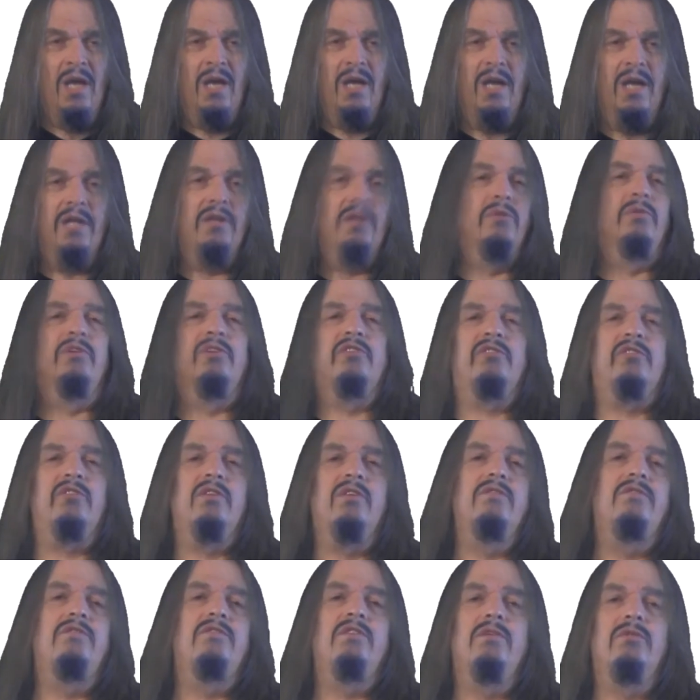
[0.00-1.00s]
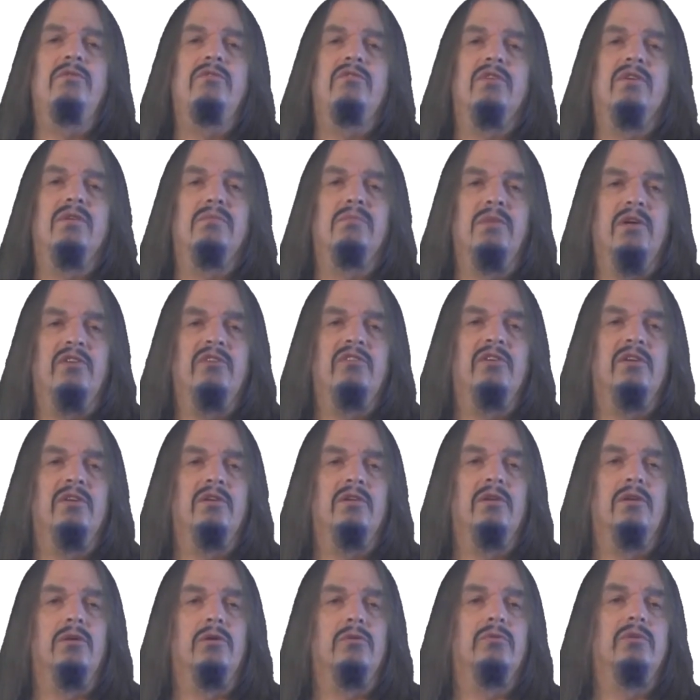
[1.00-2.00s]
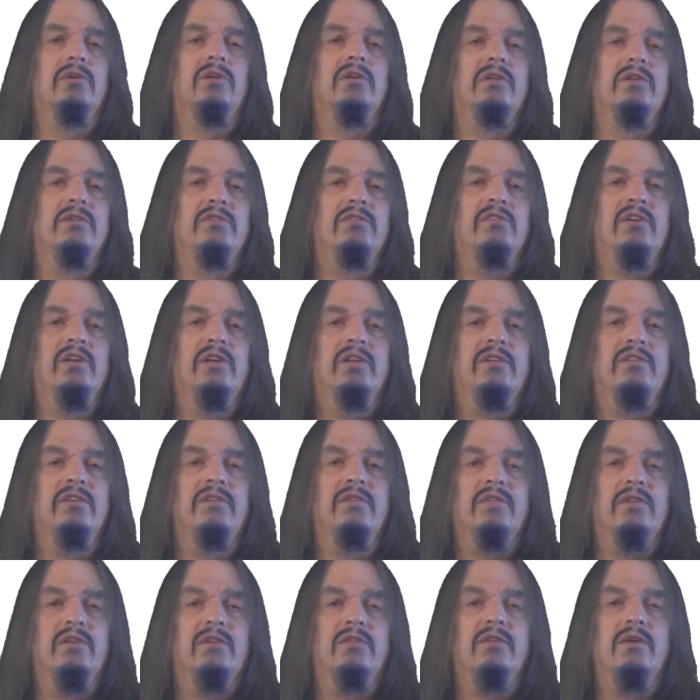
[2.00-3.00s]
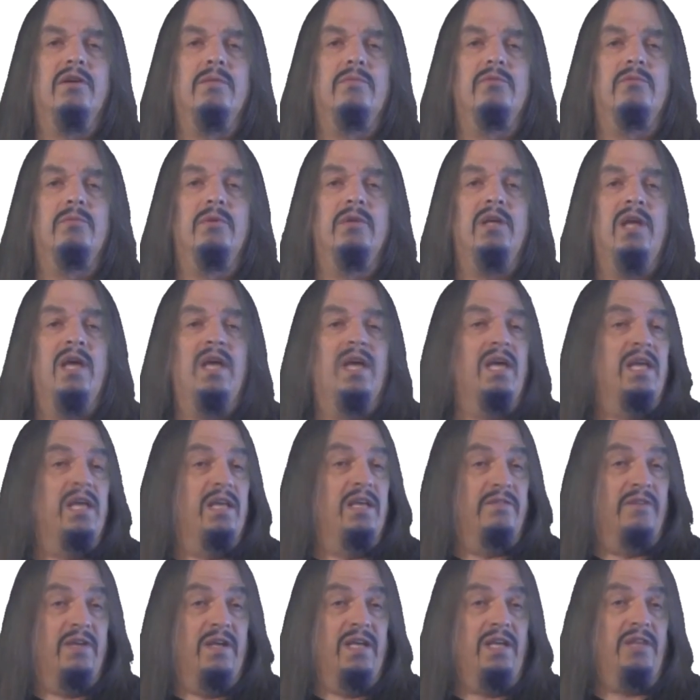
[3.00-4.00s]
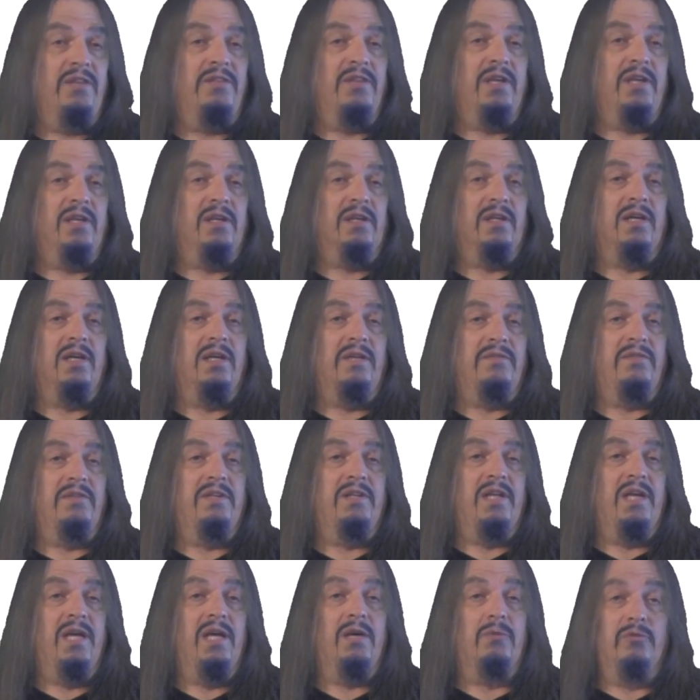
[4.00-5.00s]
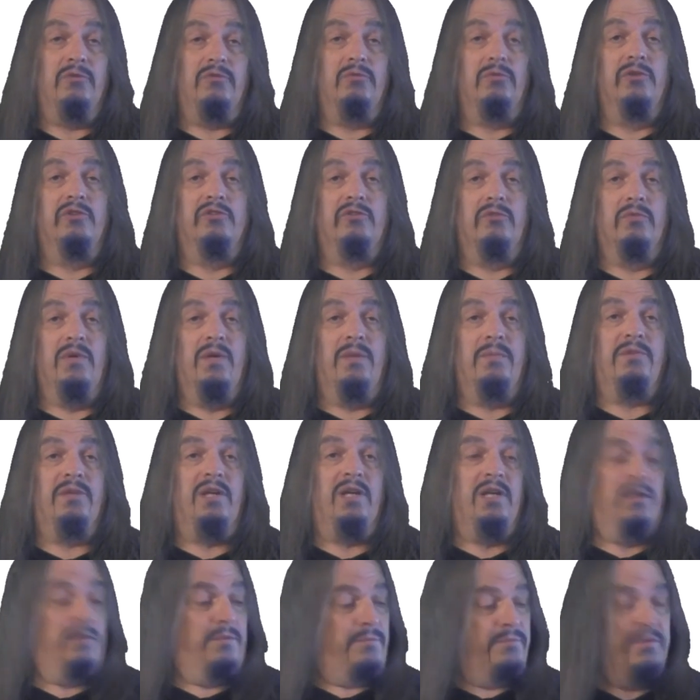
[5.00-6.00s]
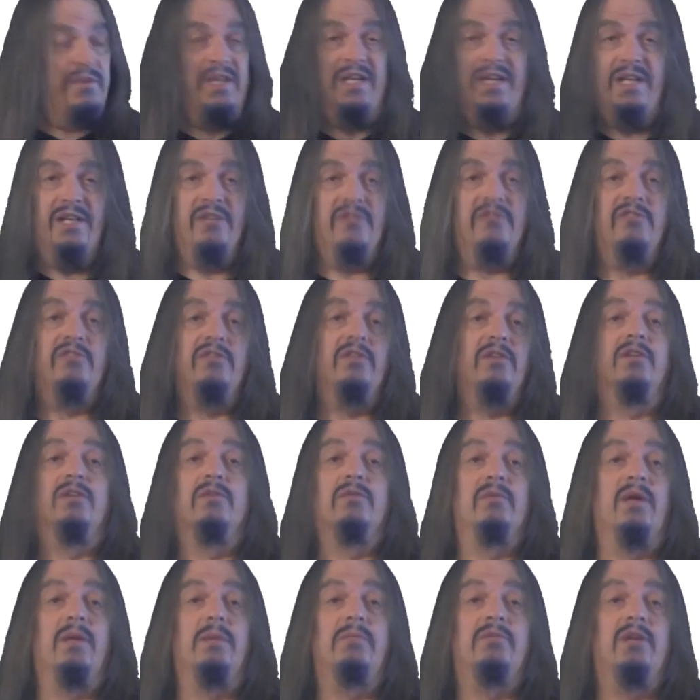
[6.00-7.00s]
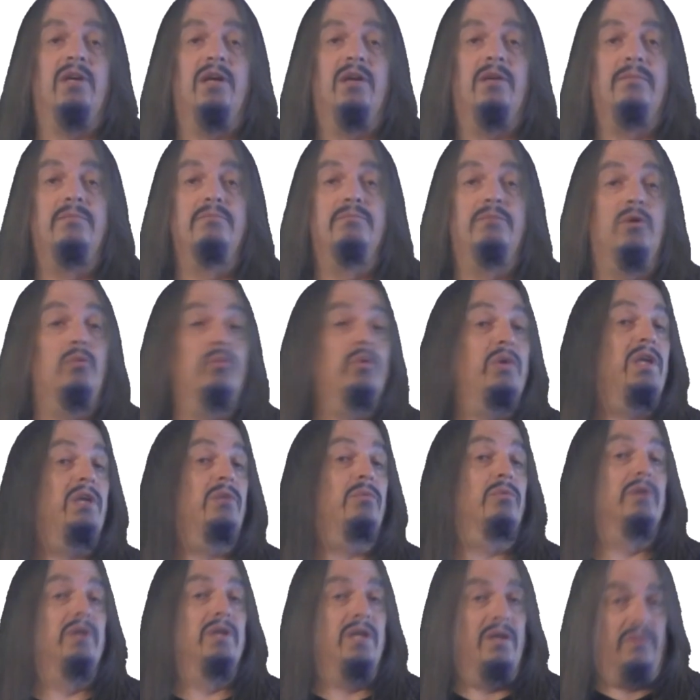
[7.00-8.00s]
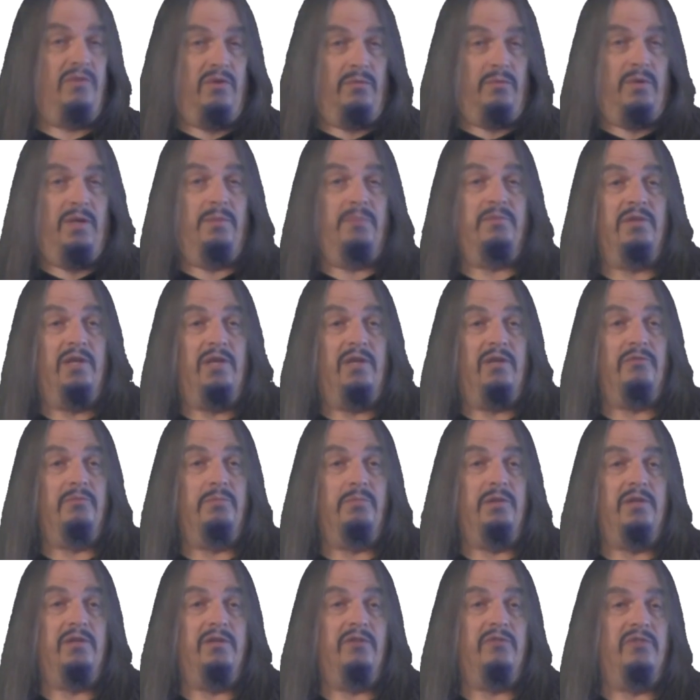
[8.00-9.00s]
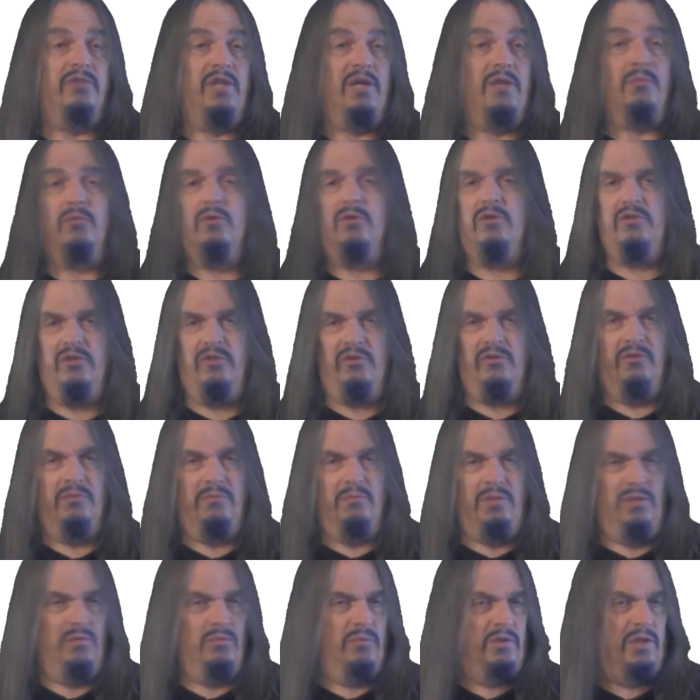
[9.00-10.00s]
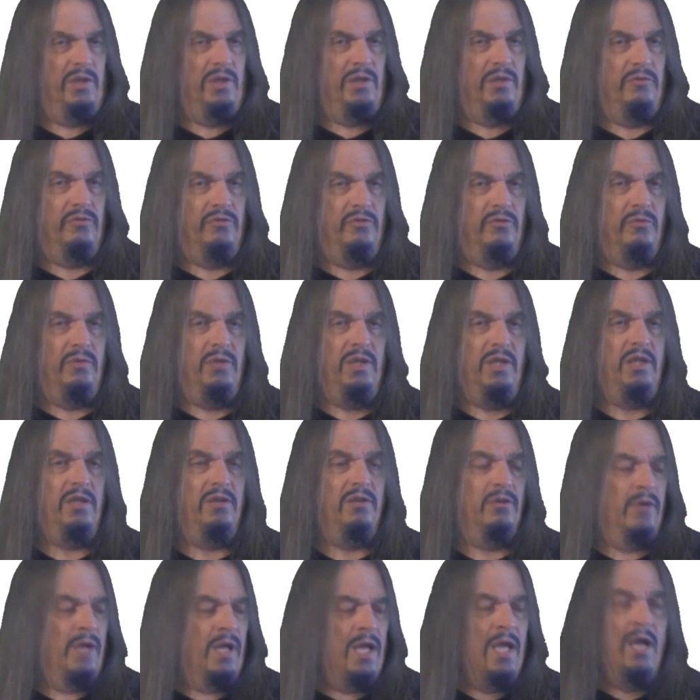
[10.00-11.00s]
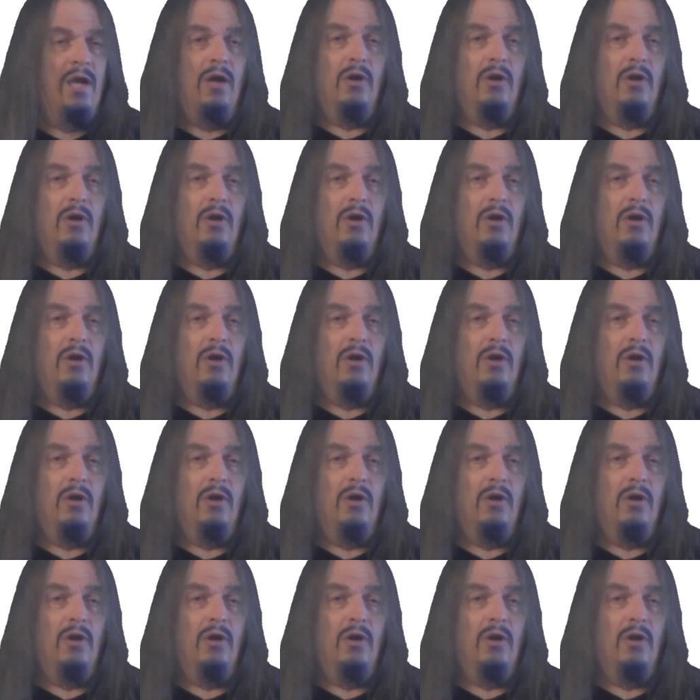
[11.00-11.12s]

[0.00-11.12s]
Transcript: And I know it's confusing, mixing colloquial and scientific terms, but if anything alive today was once a reptile, then it's still a reptile. But we were never reptiles, because that word doesn't mean what it used to either.